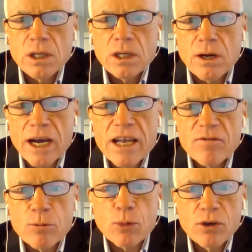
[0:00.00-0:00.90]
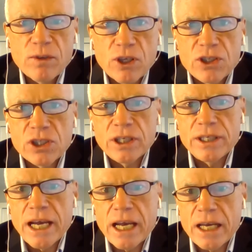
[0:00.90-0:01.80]
Now, I have the privilege
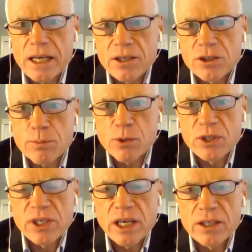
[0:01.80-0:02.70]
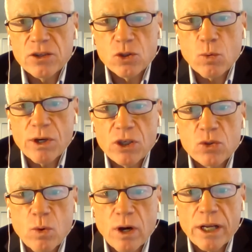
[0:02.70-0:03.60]
today to present the
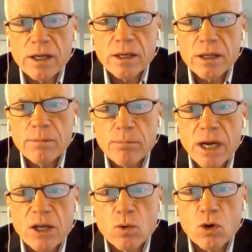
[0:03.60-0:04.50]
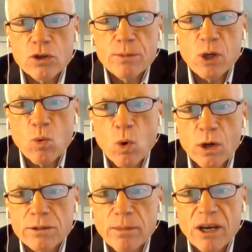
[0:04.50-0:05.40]
2020 Mike Crosby
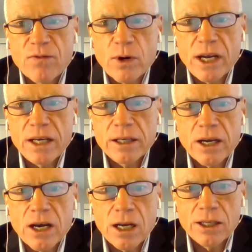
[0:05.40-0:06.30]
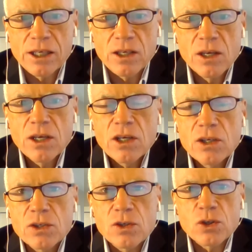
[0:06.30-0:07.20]
Award to my friend and colleague,
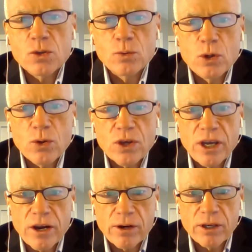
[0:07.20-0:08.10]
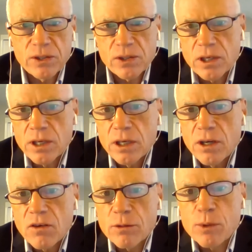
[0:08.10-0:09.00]
Sister Ruth Geraets,
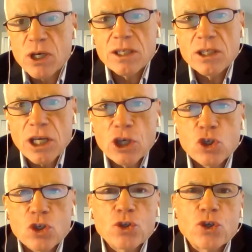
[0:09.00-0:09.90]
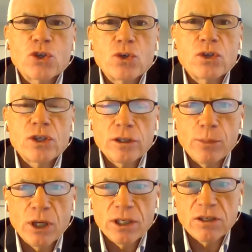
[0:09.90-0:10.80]
of the Presentation Sisters of the
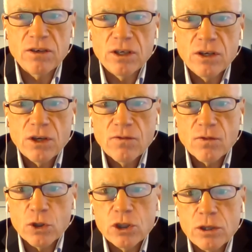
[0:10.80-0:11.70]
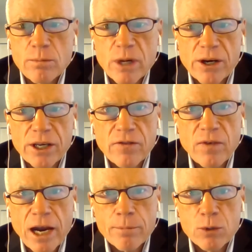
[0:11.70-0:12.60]
Blessed Virgin Mary of
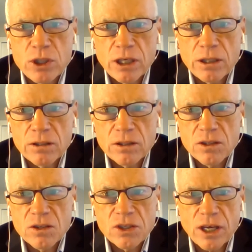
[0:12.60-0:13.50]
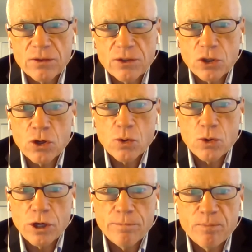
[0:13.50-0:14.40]
Aberdeen, South Dakota.